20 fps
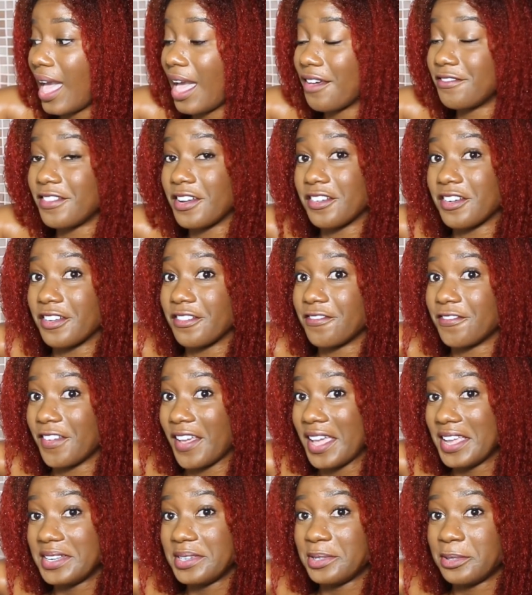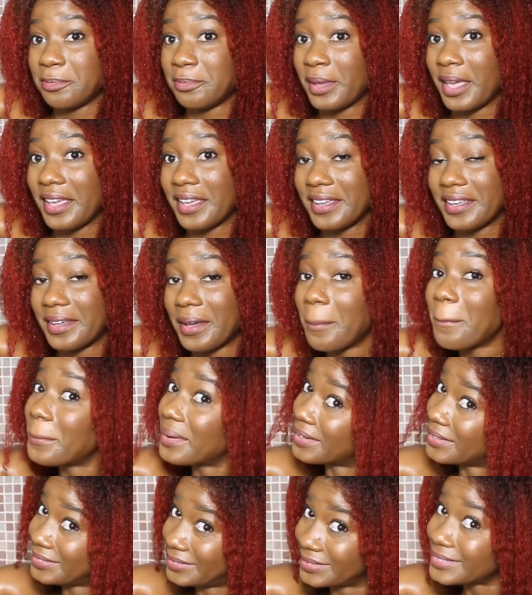A very faint pink,
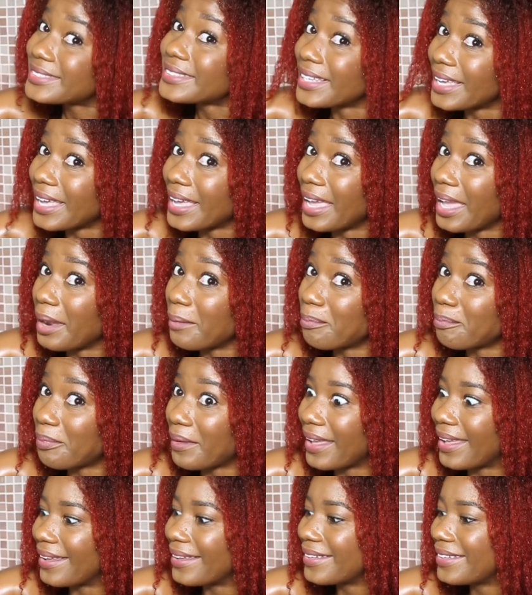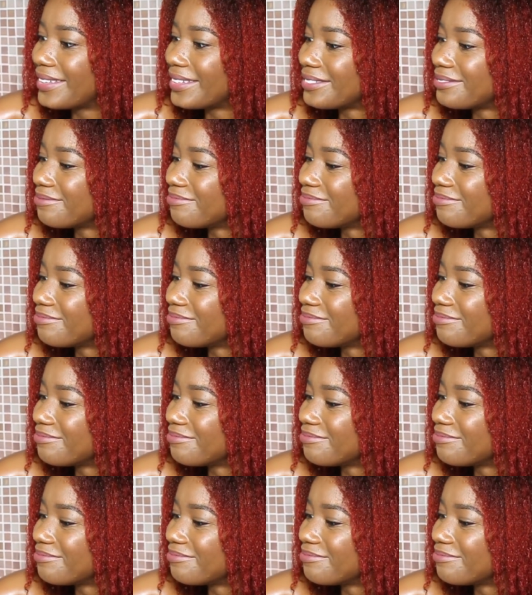but it's pink.